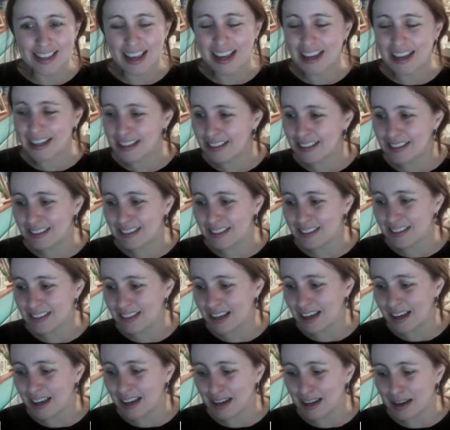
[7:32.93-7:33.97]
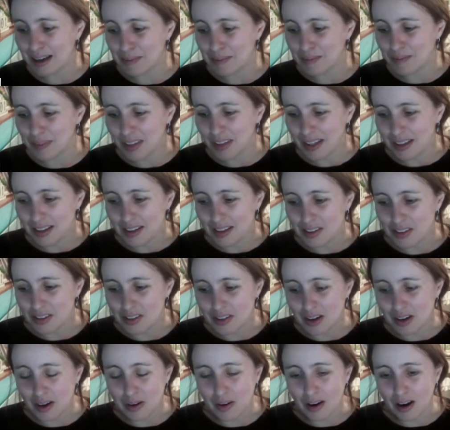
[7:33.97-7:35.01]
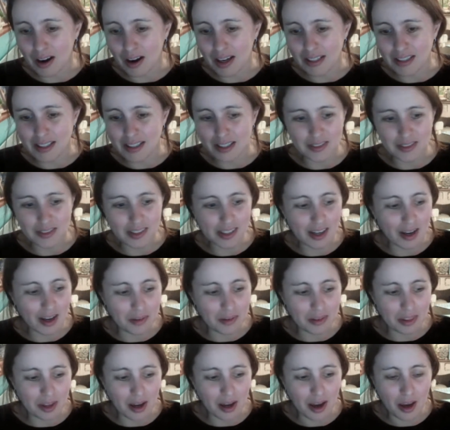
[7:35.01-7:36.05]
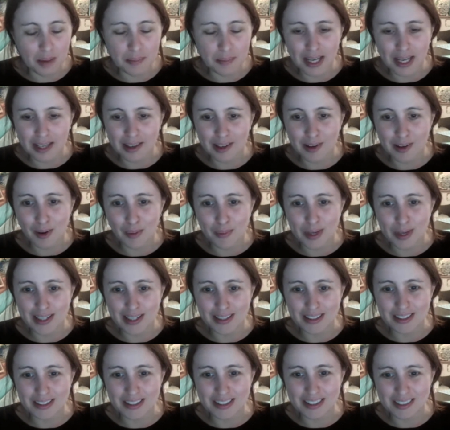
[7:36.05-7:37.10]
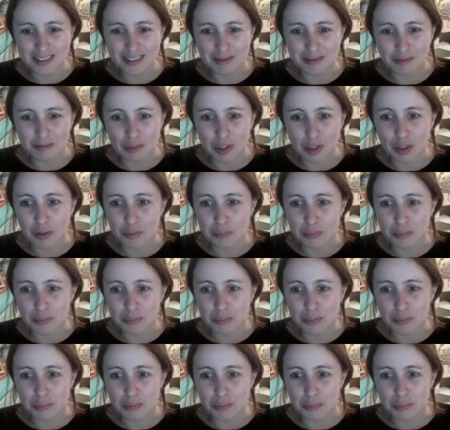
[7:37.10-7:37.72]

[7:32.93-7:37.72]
and I tend to go with the home economics route,